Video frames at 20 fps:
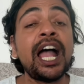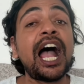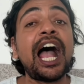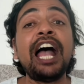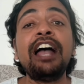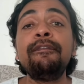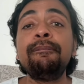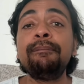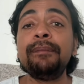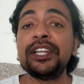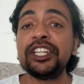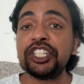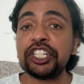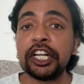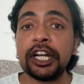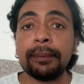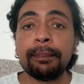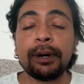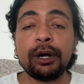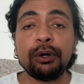I have
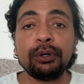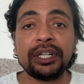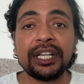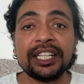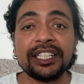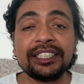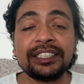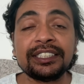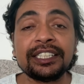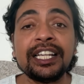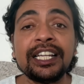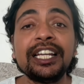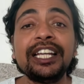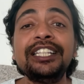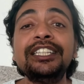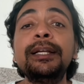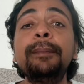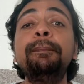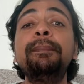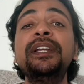mentioned about this
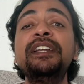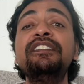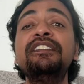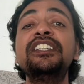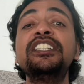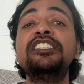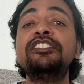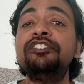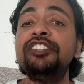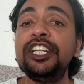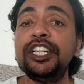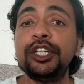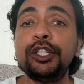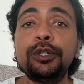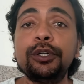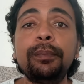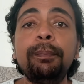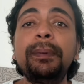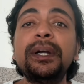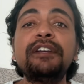in the previous
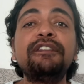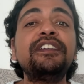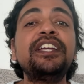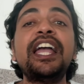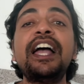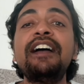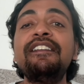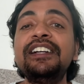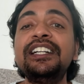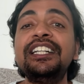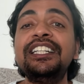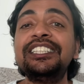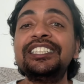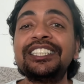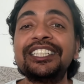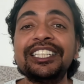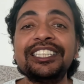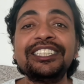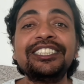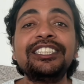video, but we haven't
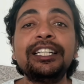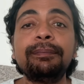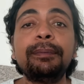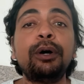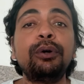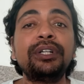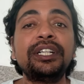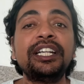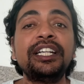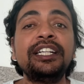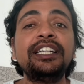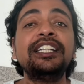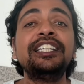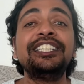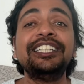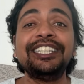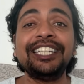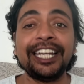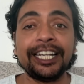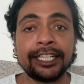discussed about it
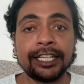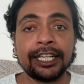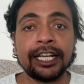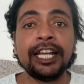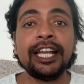yet.